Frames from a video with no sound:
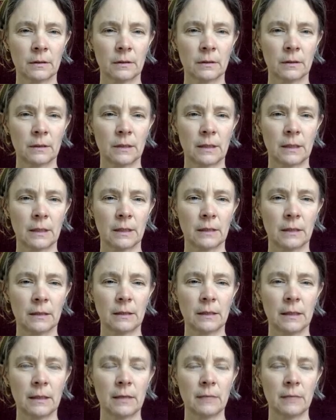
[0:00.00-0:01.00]
Yeah.
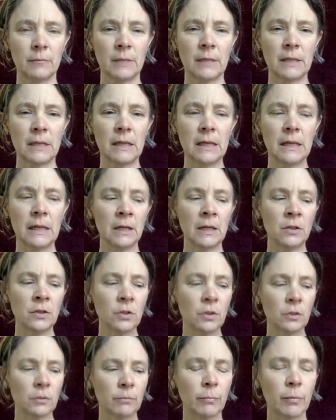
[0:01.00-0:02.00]
And let it be in
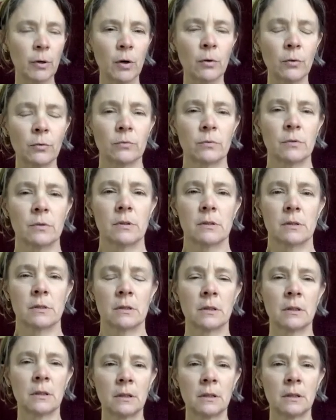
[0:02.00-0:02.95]
your bones.